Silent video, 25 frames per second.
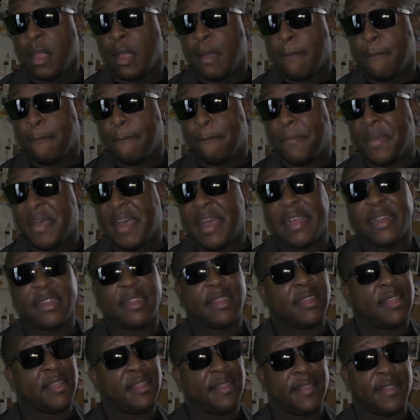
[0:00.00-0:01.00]

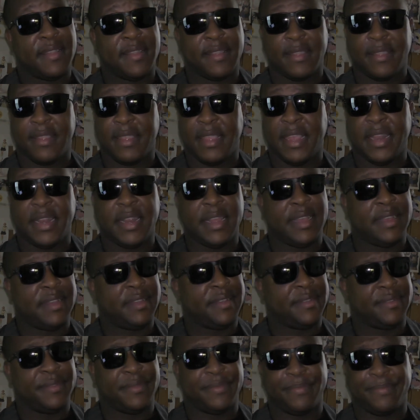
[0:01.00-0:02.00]
But, you
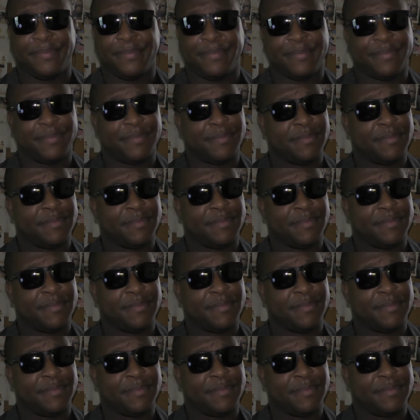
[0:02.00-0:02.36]
know,